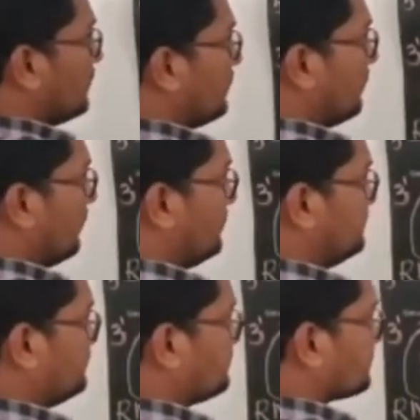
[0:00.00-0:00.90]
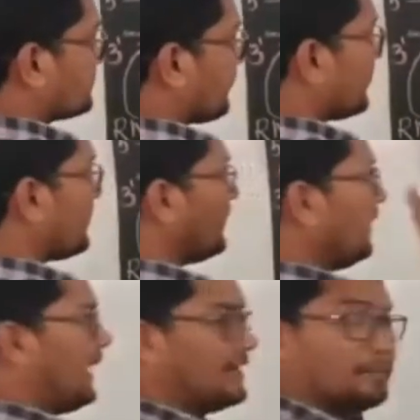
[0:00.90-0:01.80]
An
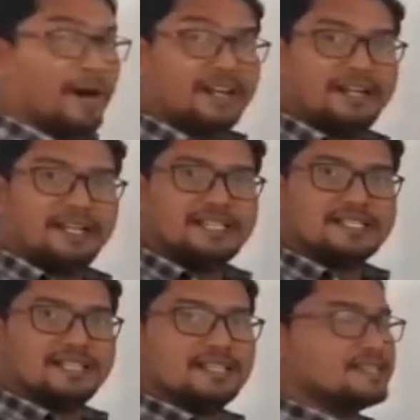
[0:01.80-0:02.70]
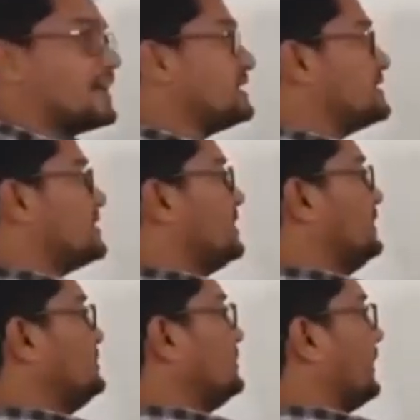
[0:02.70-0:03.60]
mRNA is synthesized
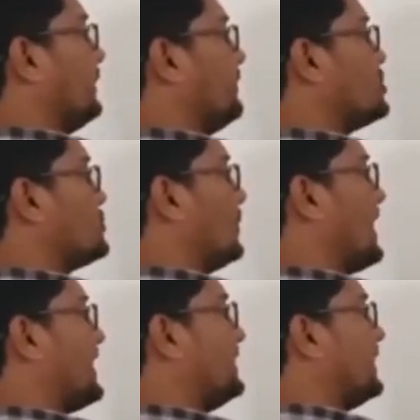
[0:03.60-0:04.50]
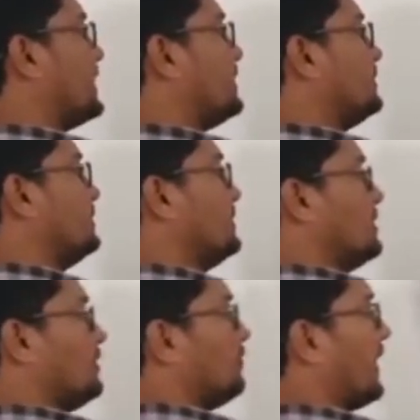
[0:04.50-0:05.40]
in which polarity?
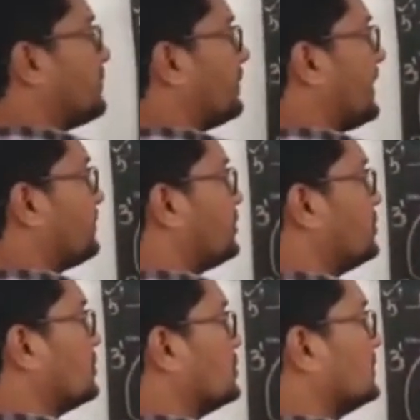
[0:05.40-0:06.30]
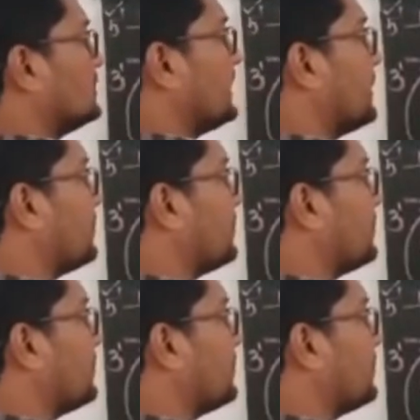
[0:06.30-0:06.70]
5' to 3'